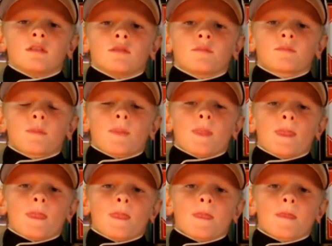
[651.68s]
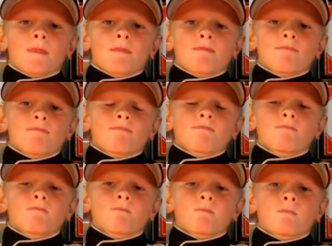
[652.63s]

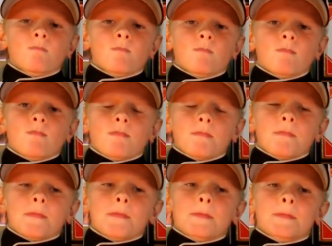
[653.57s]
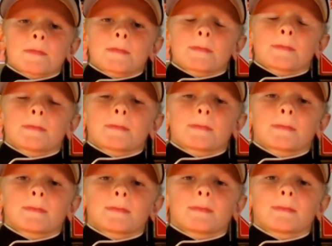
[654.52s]

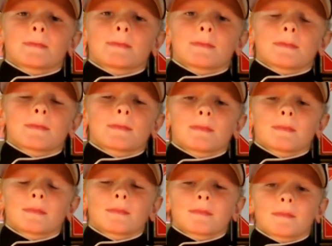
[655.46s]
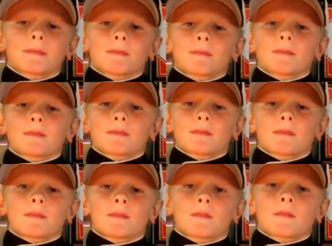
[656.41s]

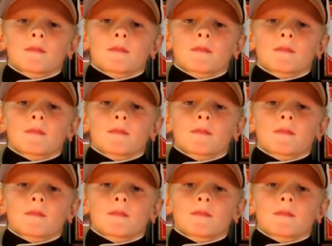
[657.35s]
No words are spoken by the person on screen.